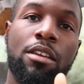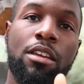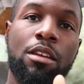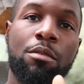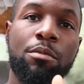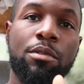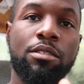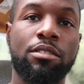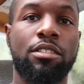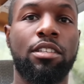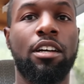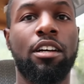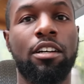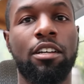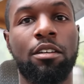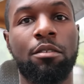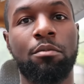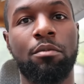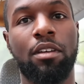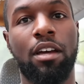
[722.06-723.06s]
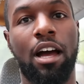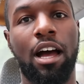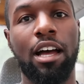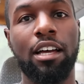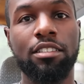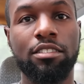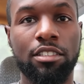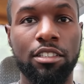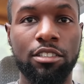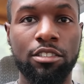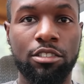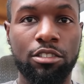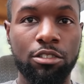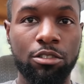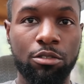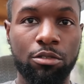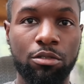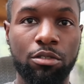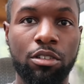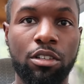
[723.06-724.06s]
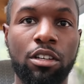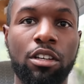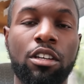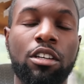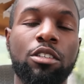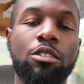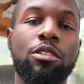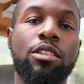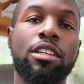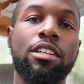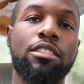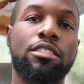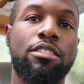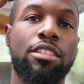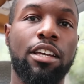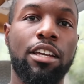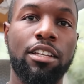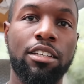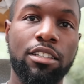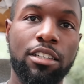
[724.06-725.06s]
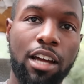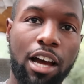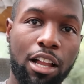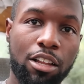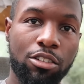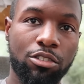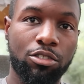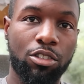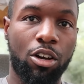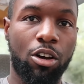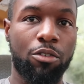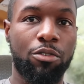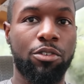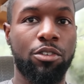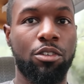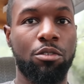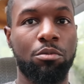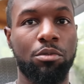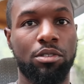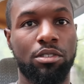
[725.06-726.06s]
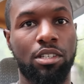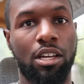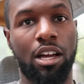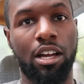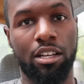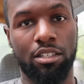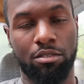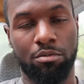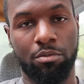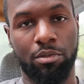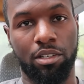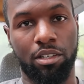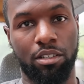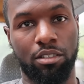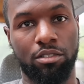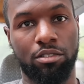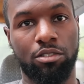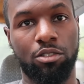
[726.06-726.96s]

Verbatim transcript: to him and tell him that I sent you, you get $10 off of your massage, man.